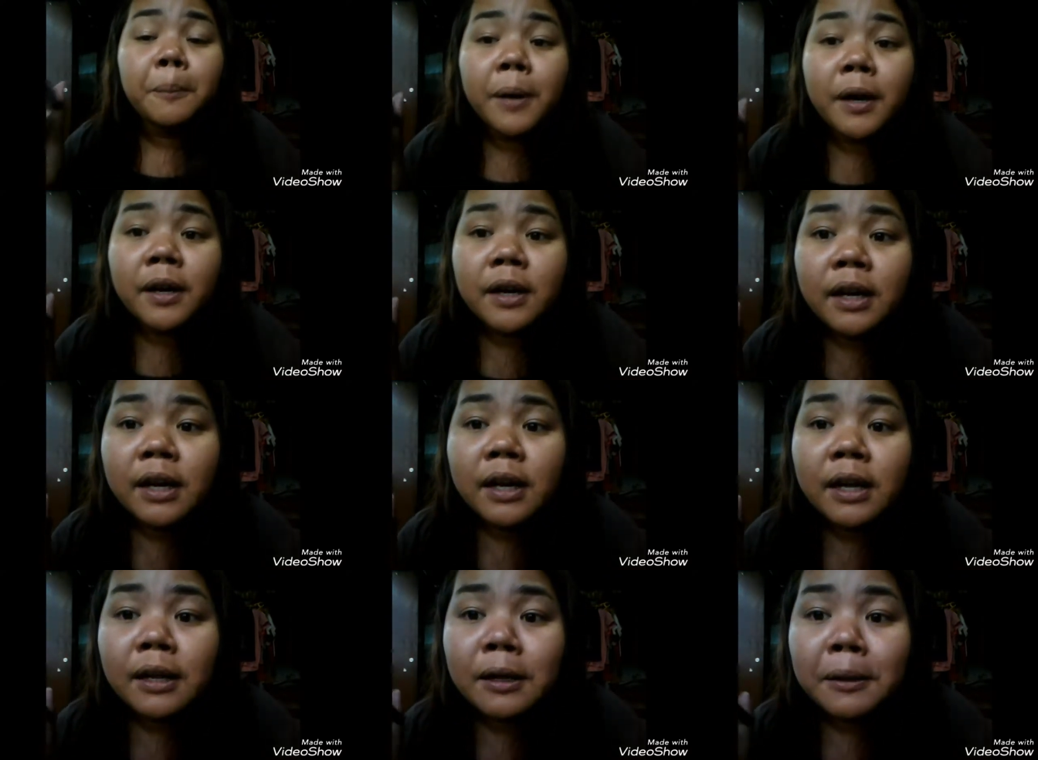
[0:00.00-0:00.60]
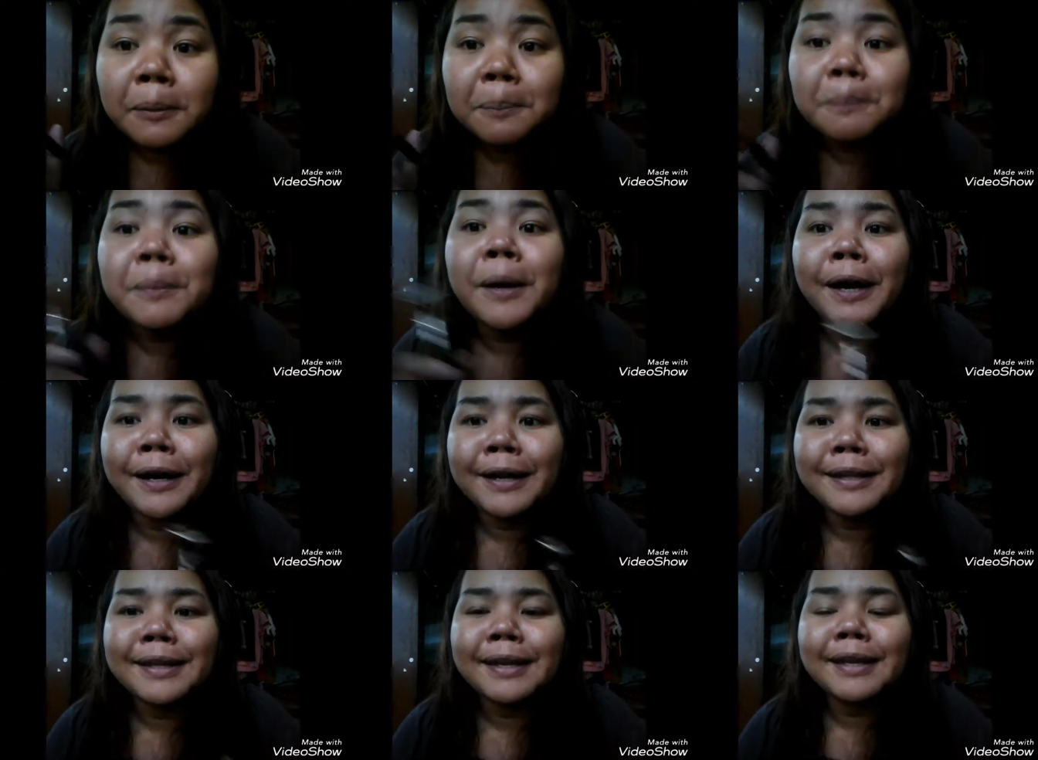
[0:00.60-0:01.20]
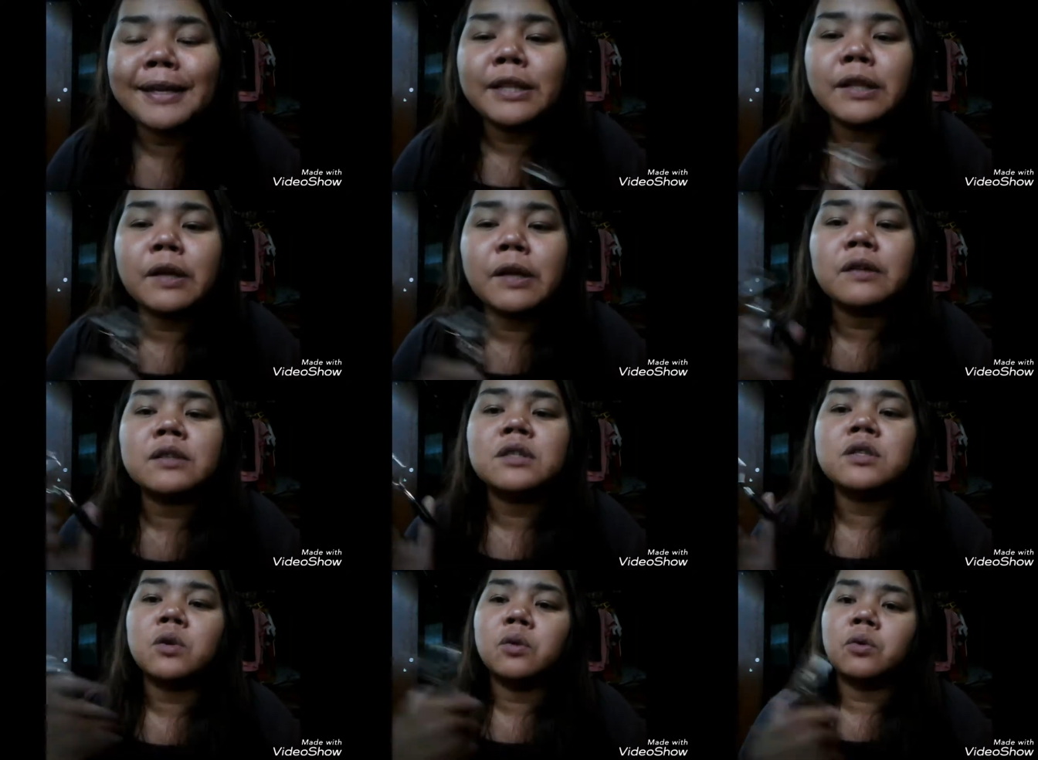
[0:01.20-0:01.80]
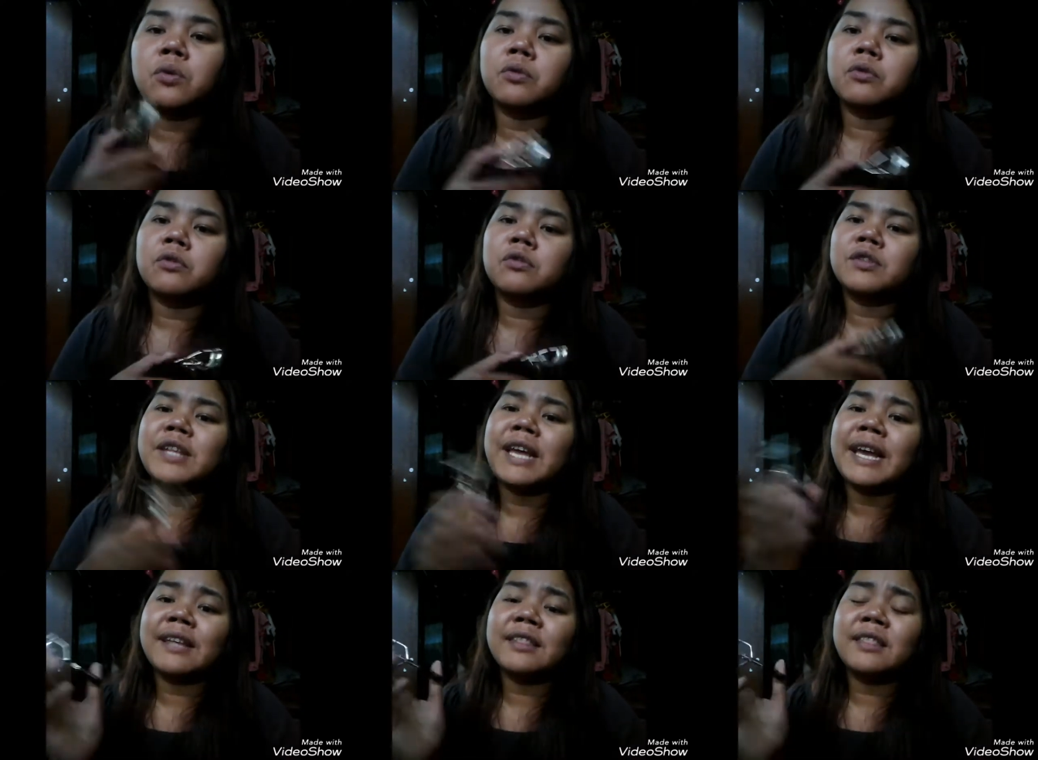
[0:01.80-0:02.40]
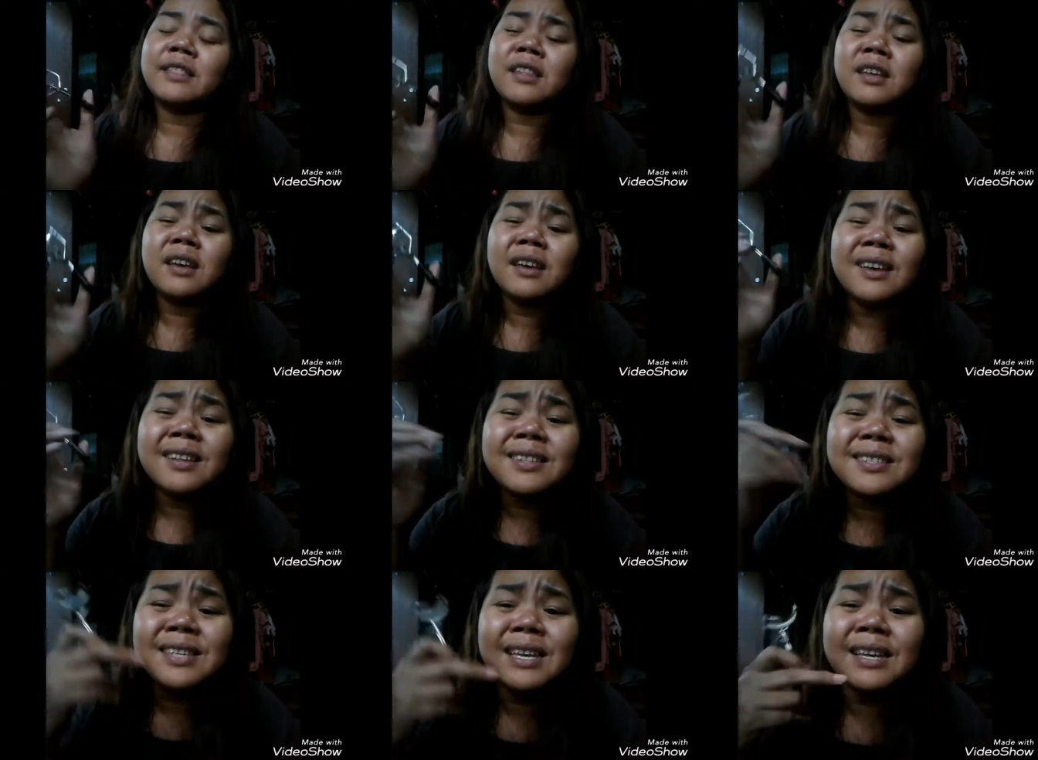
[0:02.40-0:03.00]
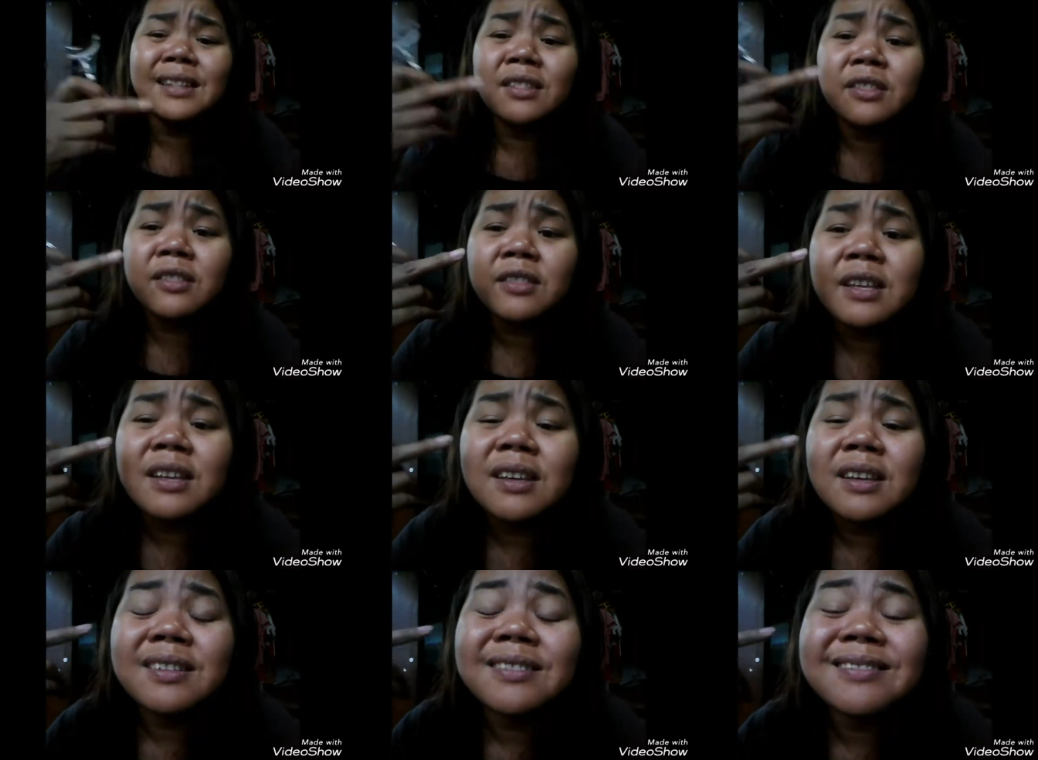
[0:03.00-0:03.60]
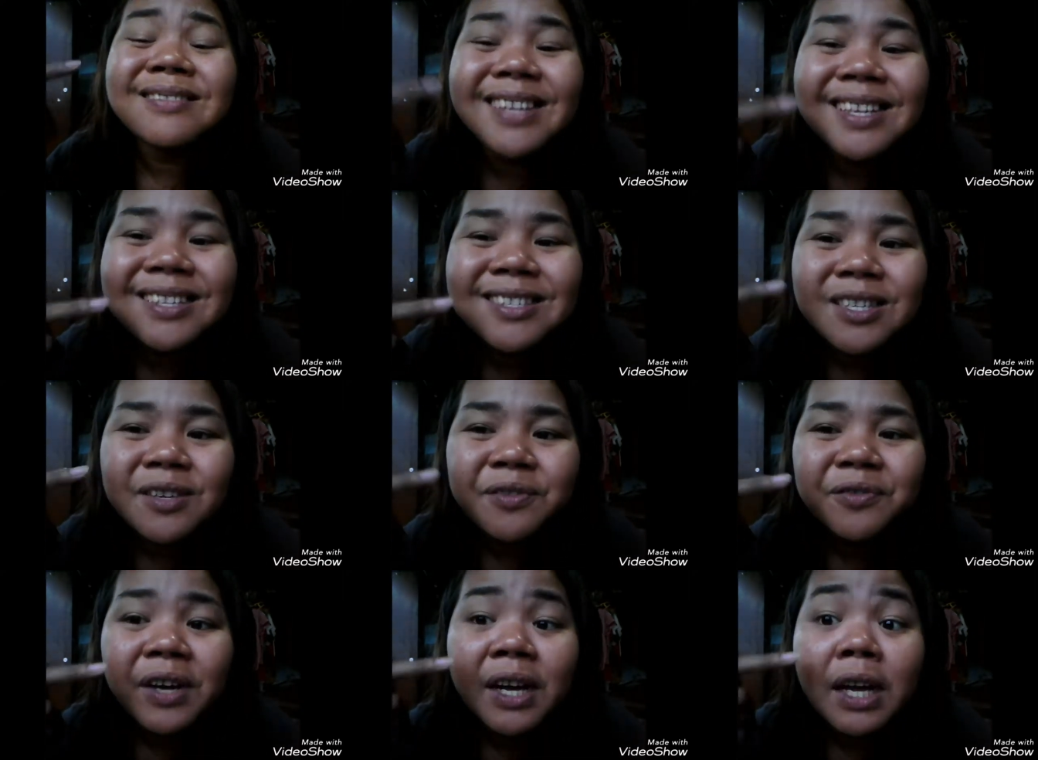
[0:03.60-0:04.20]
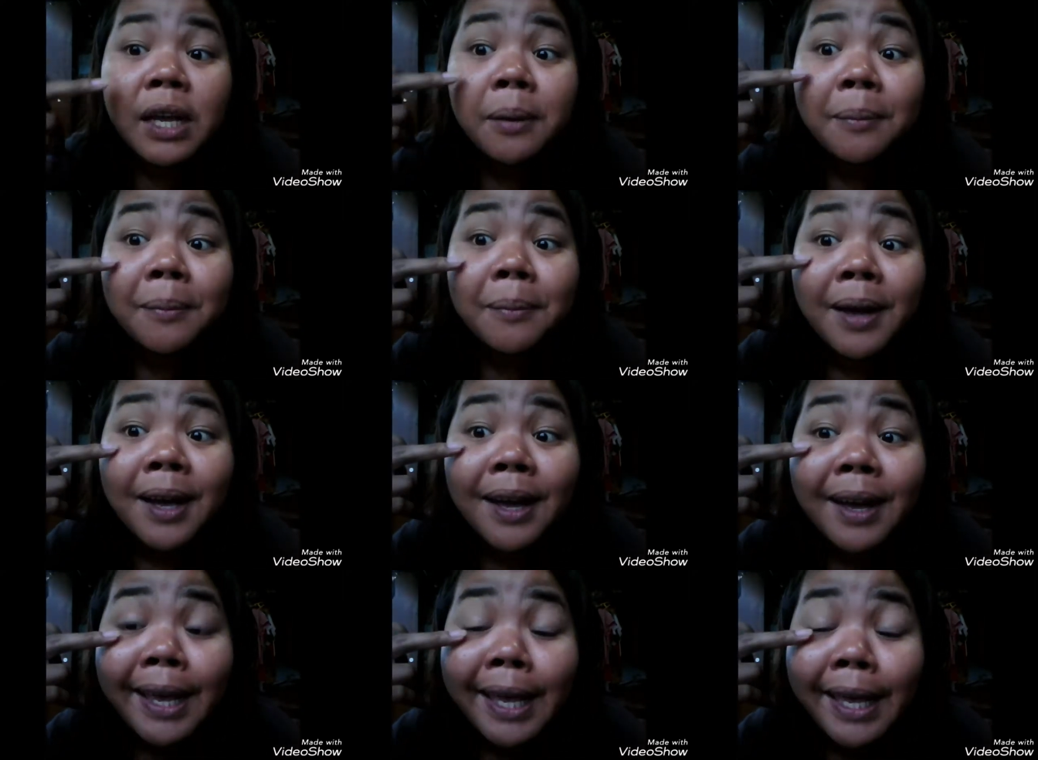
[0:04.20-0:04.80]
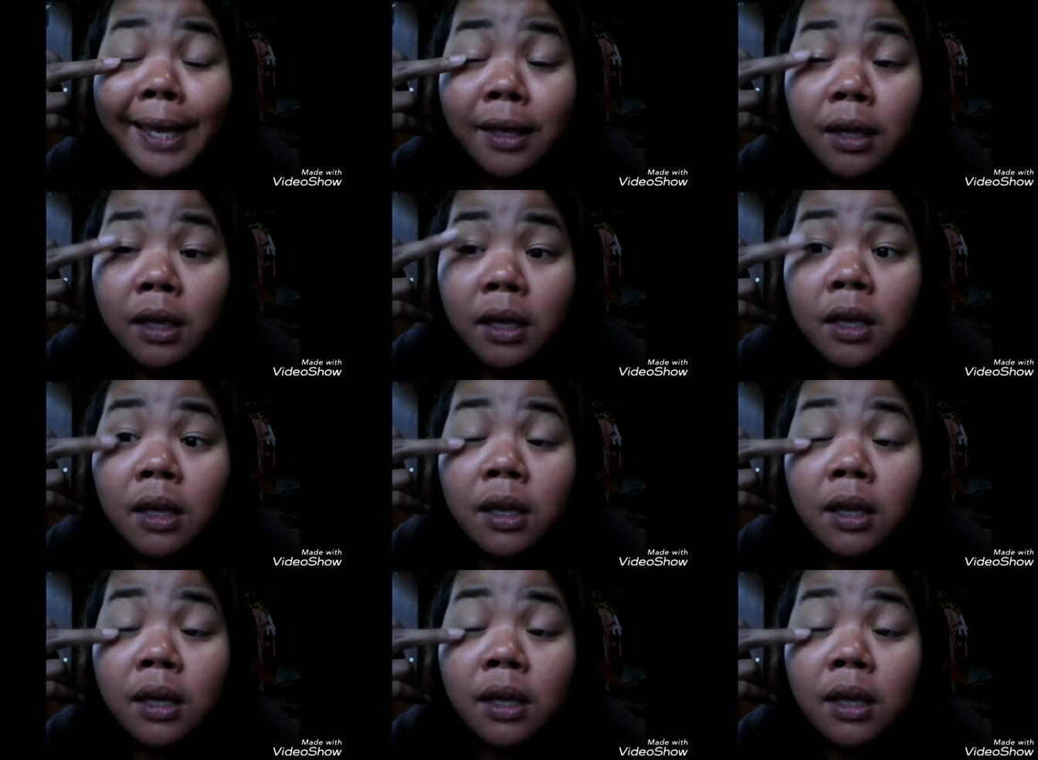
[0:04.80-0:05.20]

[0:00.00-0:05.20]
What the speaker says: para talaga na, so that it's intensify my